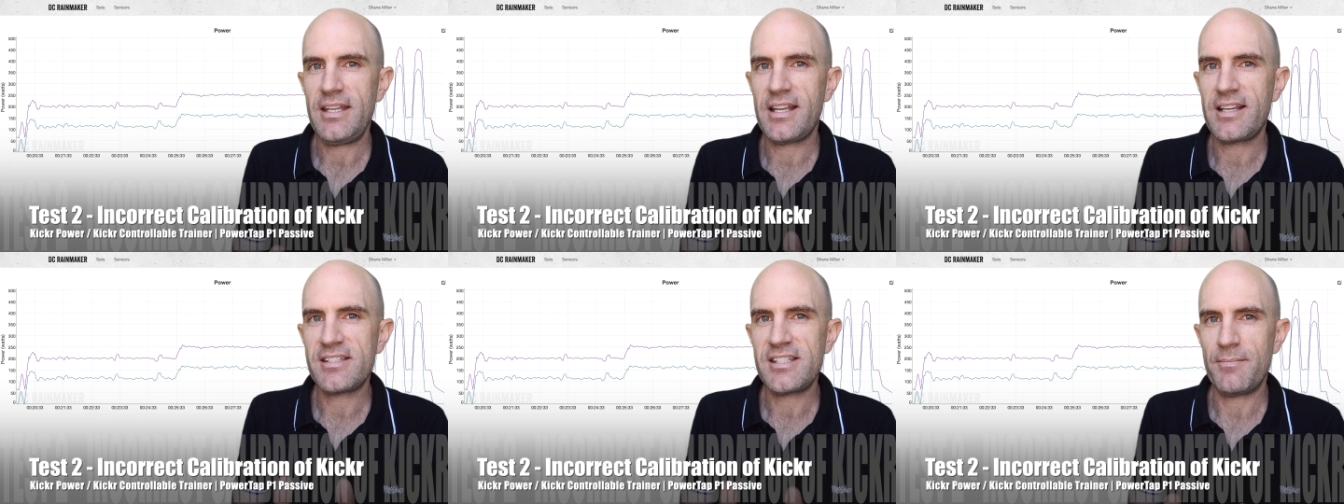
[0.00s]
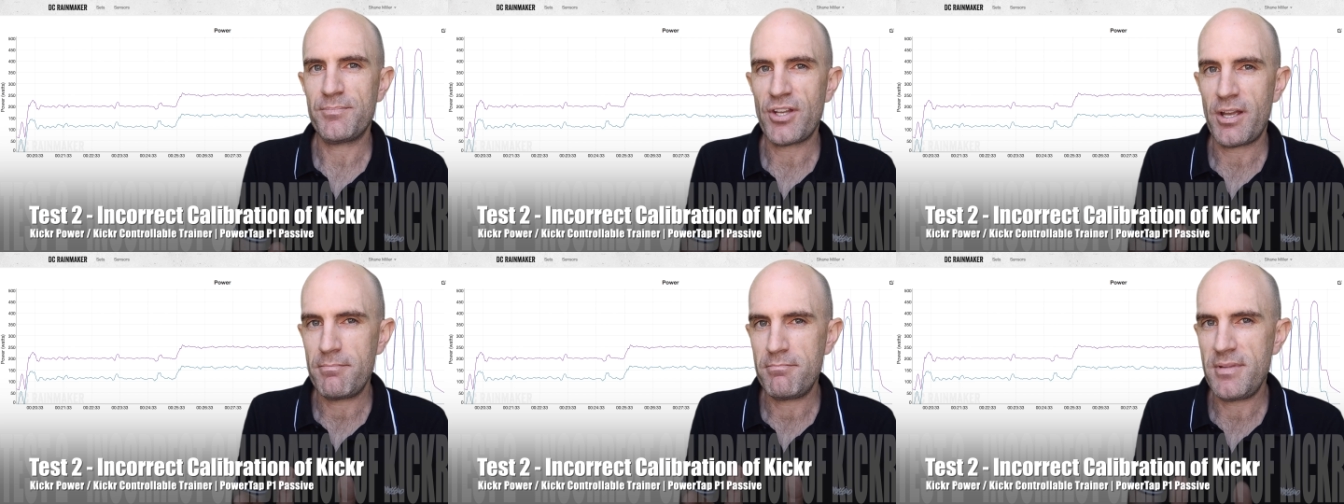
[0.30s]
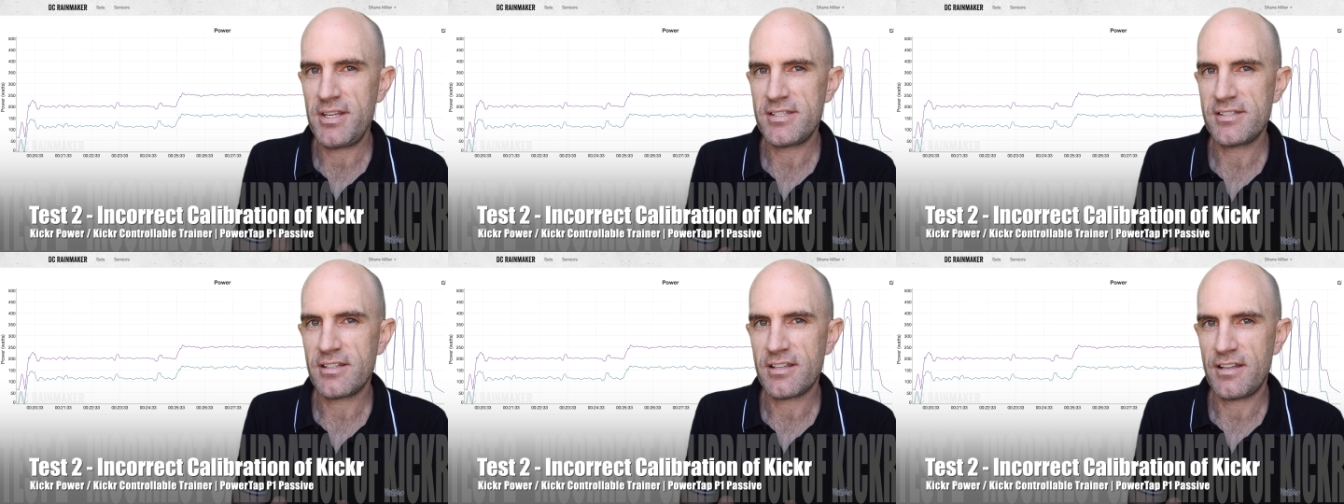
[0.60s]
except I
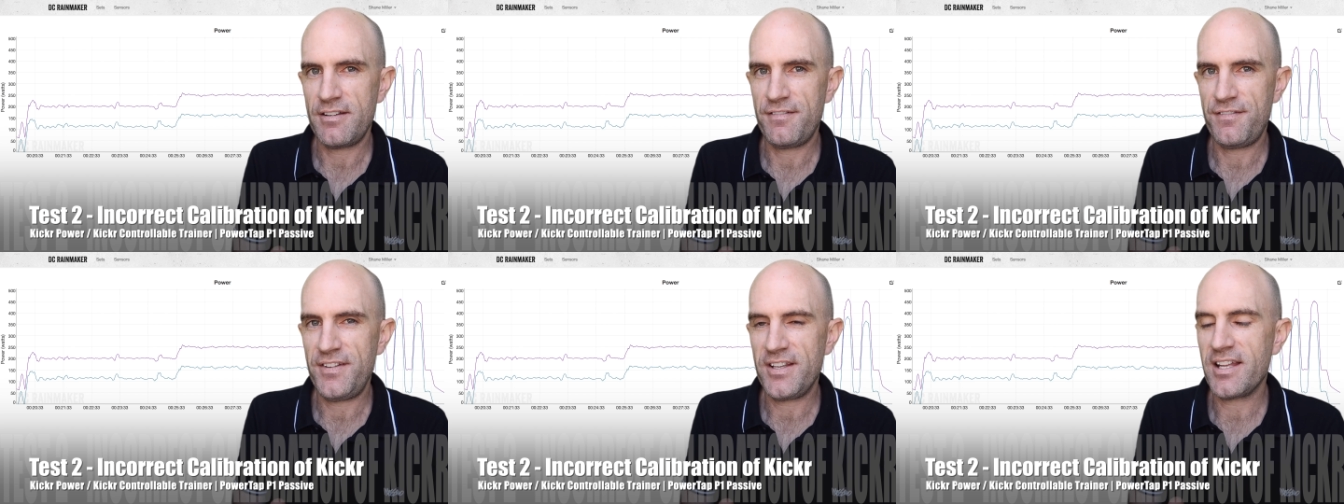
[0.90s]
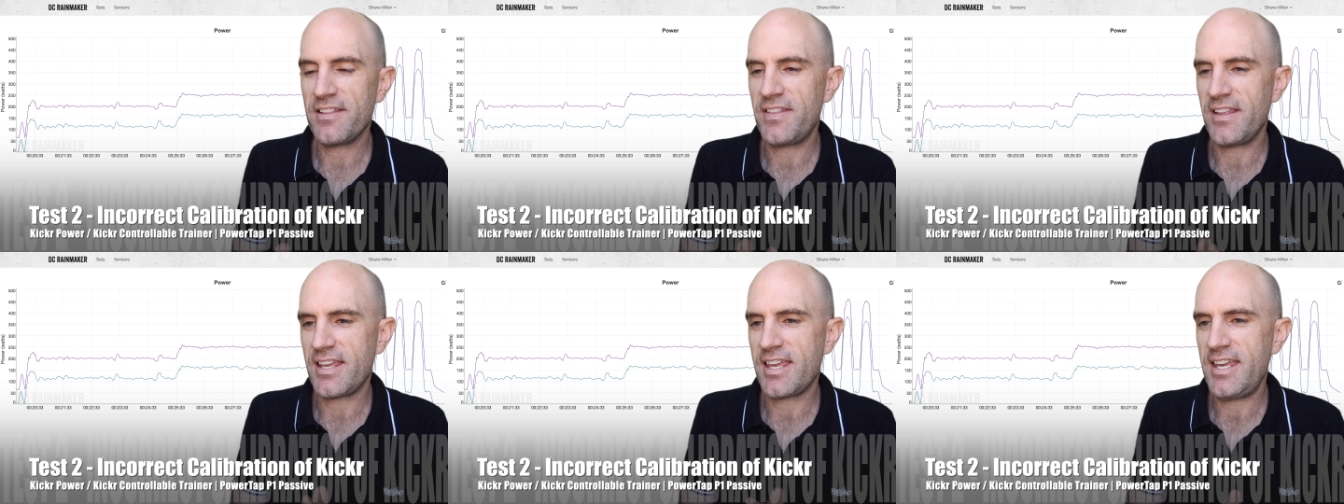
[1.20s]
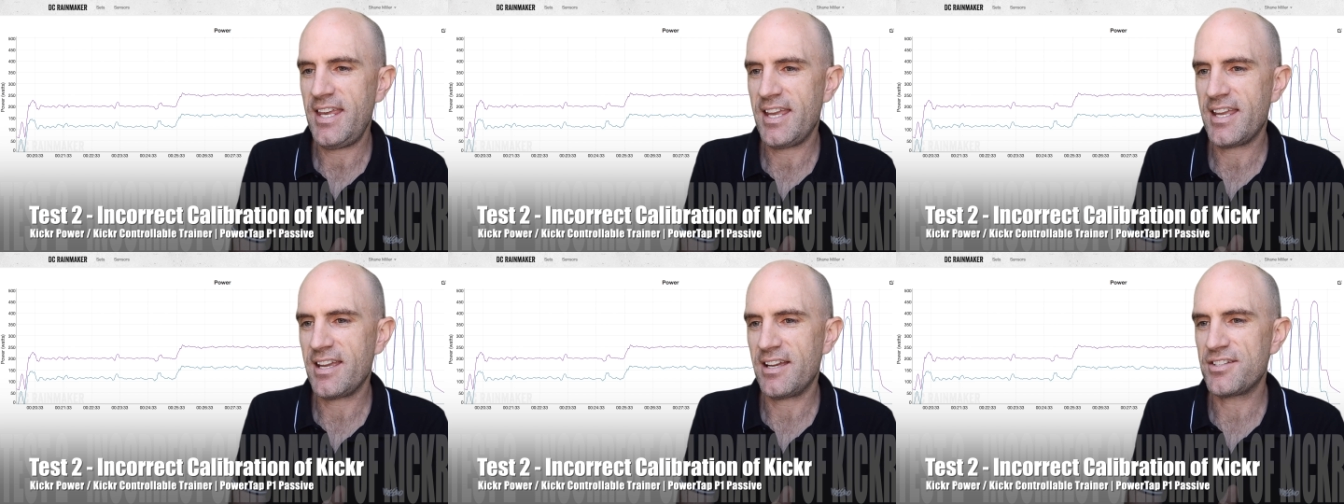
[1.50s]
misconfigured the
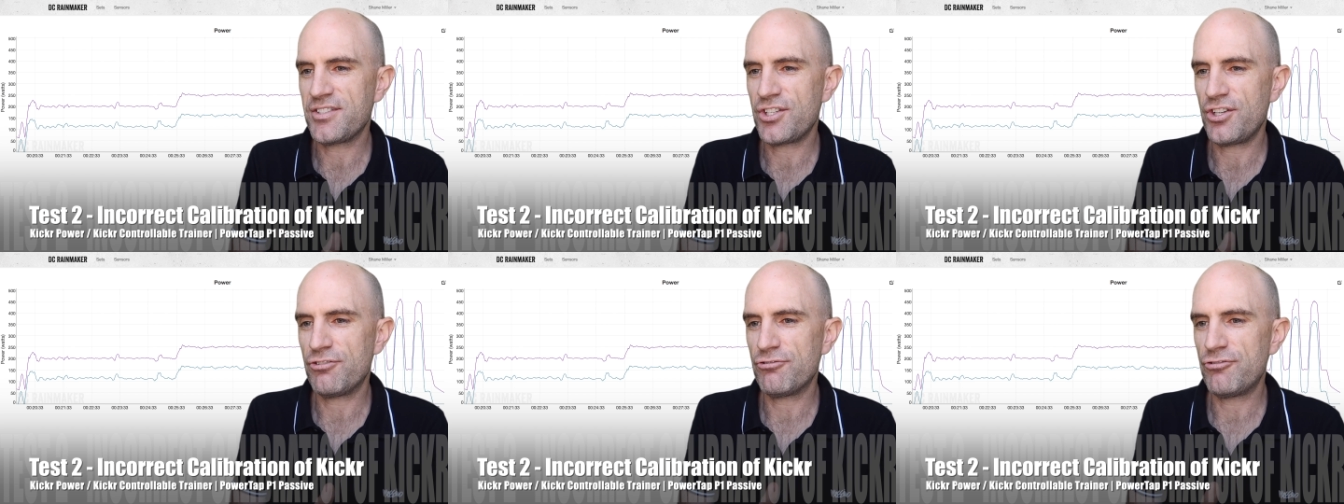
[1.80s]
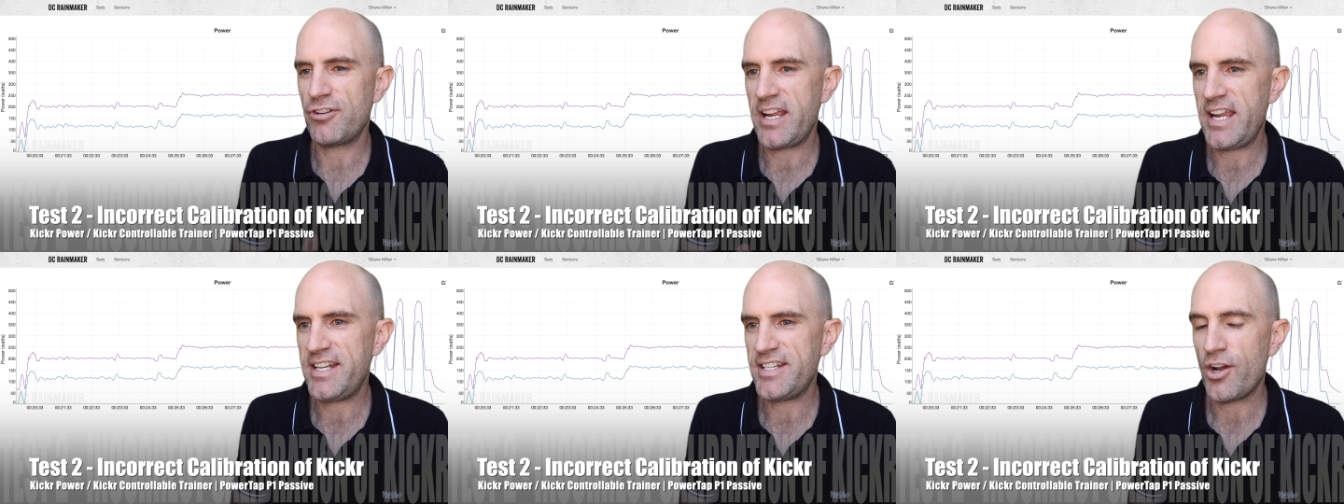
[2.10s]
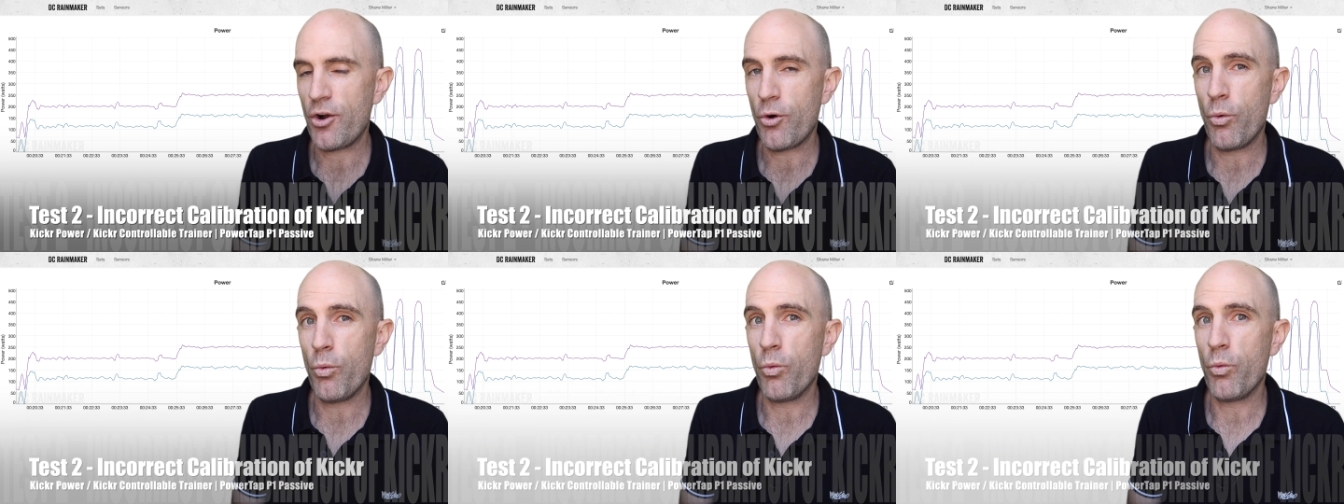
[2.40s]
Kickr to read
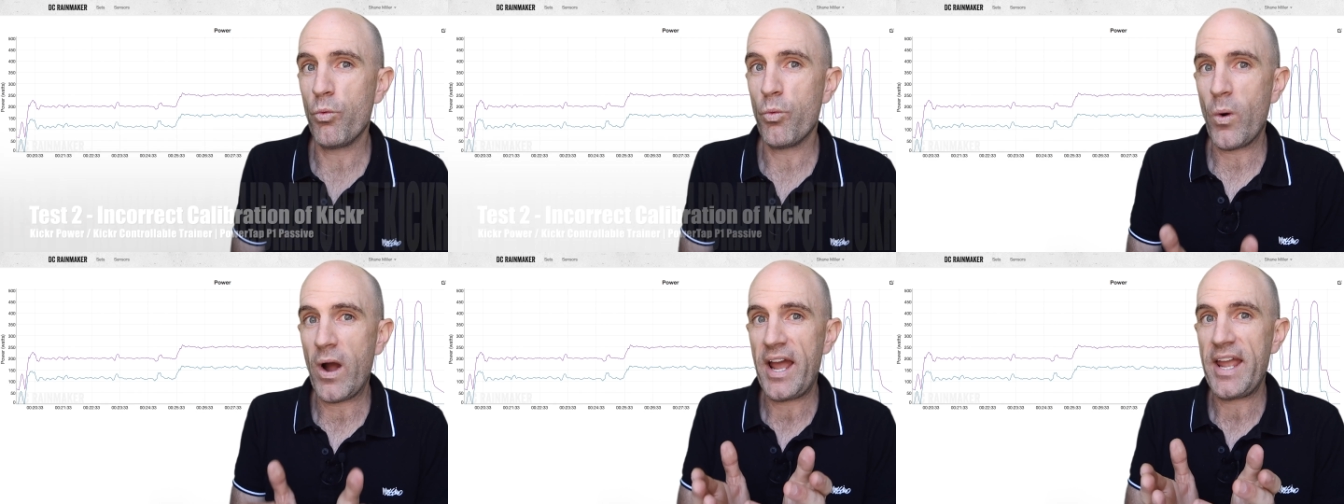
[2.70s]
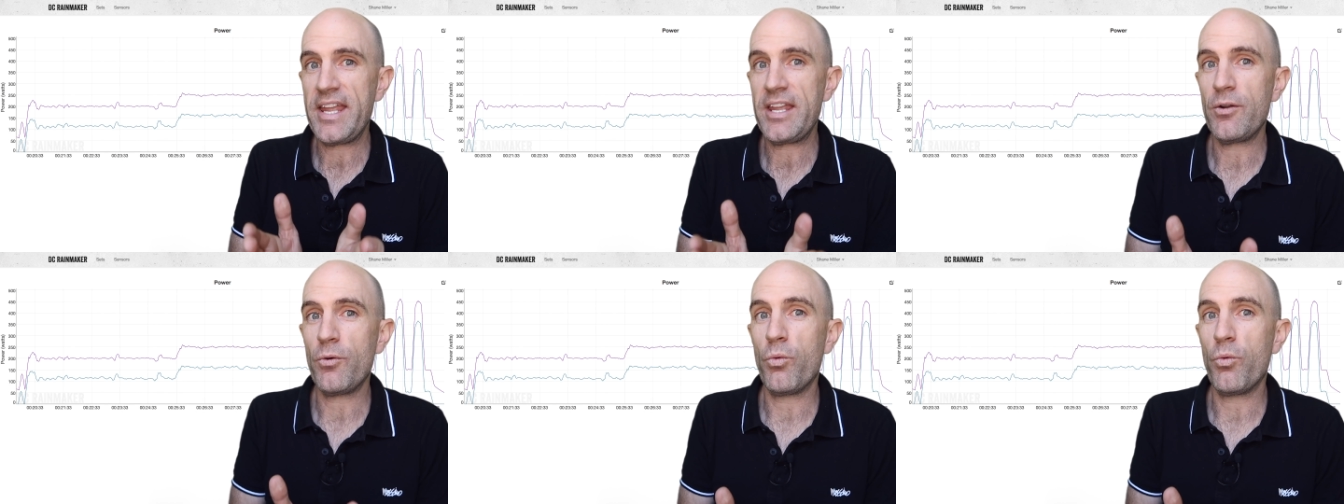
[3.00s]
way,